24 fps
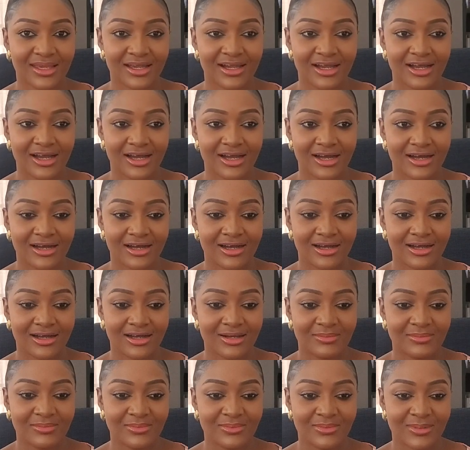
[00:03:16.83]

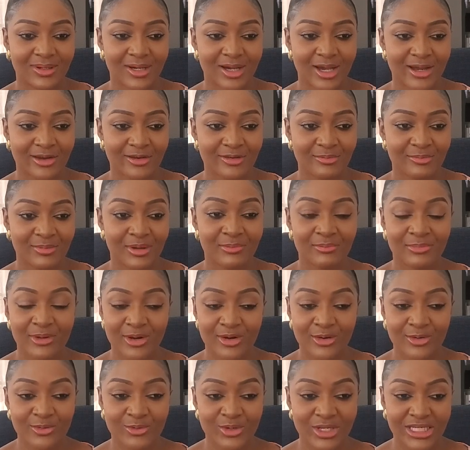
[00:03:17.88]
I
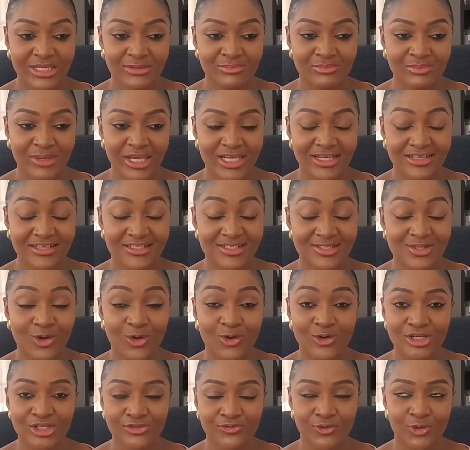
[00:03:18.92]
remember we made
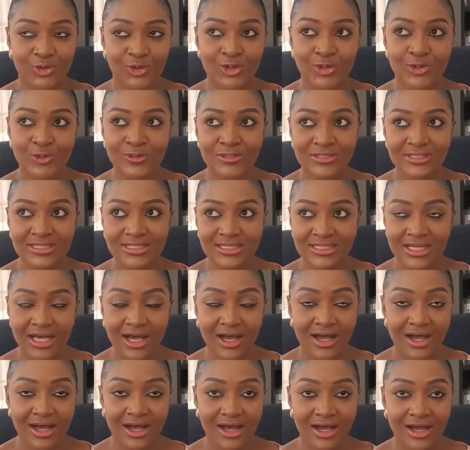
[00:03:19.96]
songs for
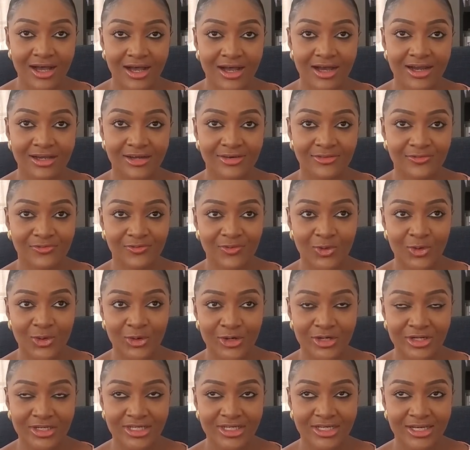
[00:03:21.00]
Gunsa,
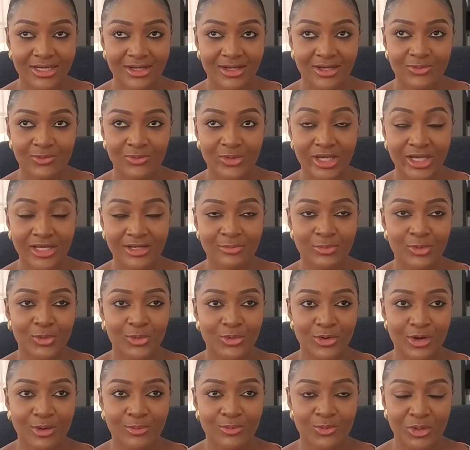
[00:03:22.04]
we had a
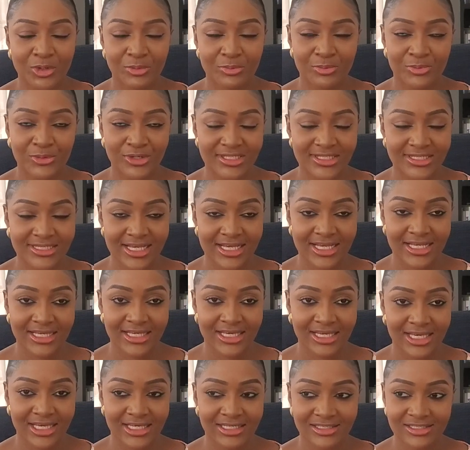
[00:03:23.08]
program with Prisek
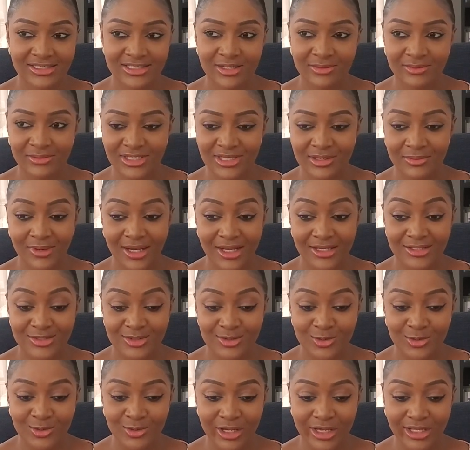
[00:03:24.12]
and
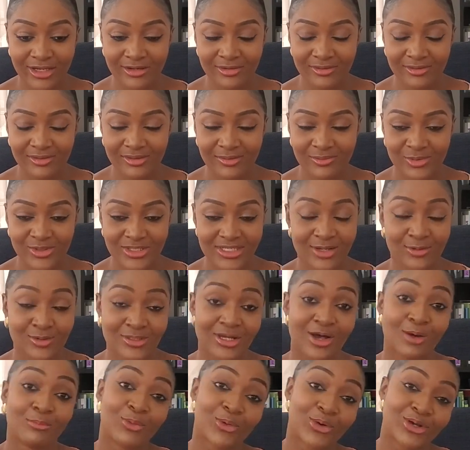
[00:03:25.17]
Temasco, and Prisek was
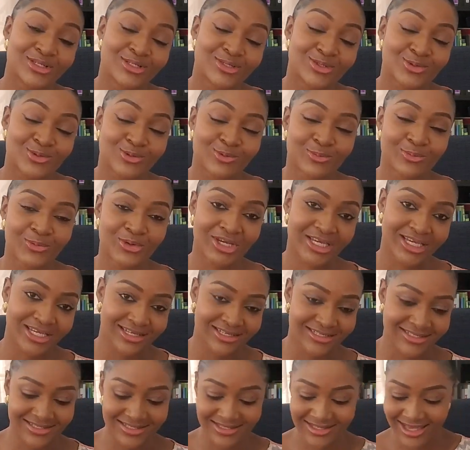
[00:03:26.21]
our boys' school,
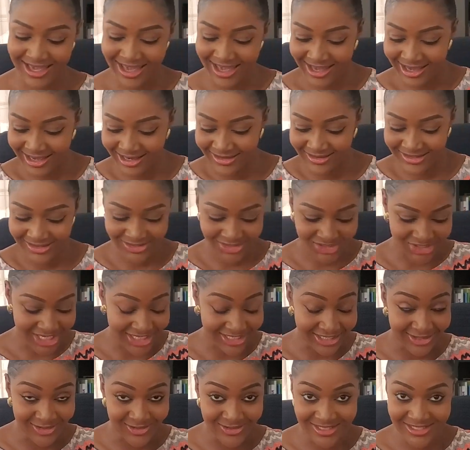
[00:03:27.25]
Priggies. Hey, shout
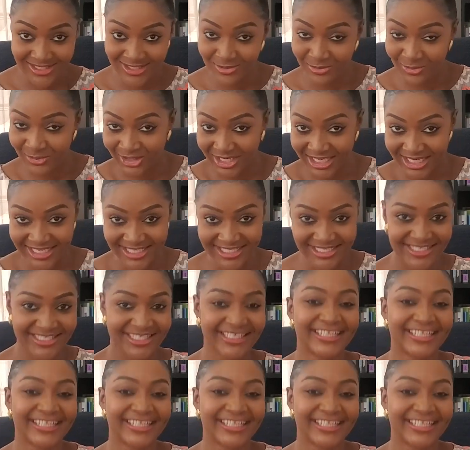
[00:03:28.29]
outs to Priggies.